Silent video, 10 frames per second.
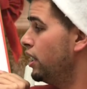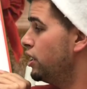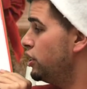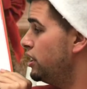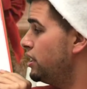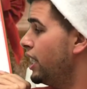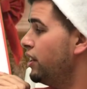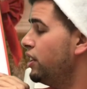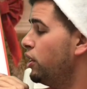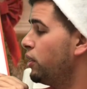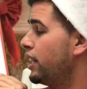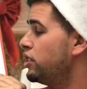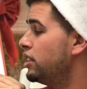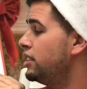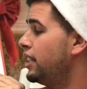She stared at the
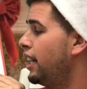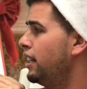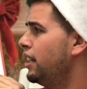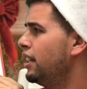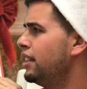Grinch and said,